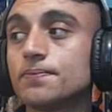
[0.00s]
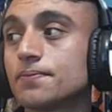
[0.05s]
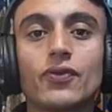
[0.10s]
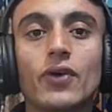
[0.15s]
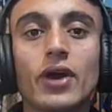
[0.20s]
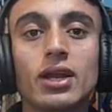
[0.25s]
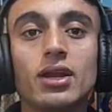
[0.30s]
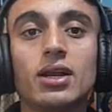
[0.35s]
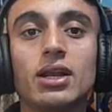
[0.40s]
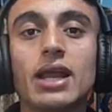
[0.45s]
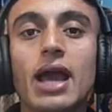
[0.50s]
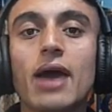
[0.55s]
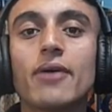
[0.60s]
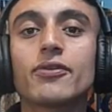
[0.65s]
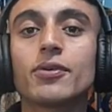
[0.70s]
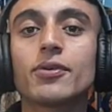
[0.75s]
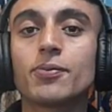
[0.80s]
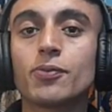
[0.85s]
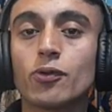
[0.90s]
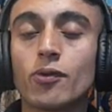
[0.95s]
Finally,
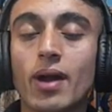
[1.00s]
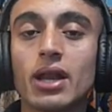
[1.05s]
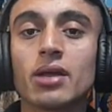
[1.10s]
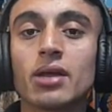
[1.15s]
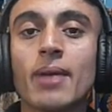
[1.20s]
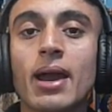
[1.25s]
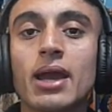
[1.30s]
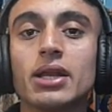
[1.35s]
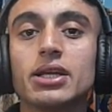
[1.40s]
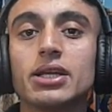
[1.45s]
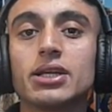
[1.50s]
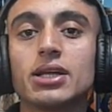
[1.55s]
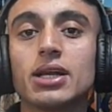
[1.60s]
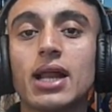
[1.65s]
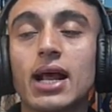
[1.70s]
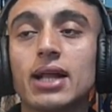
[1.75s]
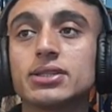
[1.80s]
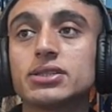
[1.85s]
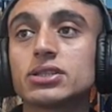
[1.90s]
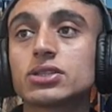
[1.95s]
after providing my detail,
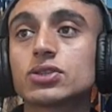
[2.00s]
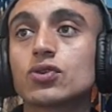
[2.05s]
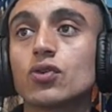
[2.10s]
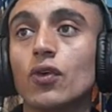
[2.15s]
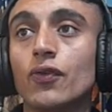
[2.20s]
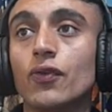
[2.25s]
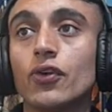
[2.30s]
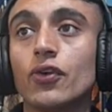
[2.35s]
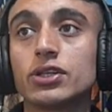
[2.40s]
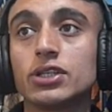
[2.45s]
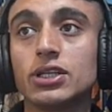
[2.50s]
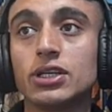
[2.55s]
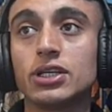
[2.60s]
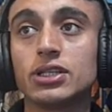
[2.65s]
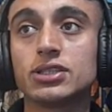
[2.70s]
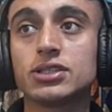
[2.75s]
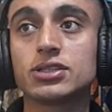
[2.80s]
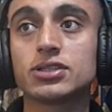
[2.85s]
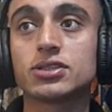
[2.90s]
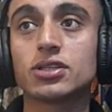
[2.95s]
I'll just go for the
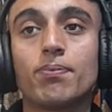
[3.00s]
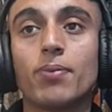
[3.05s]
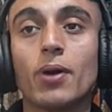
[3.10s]
register.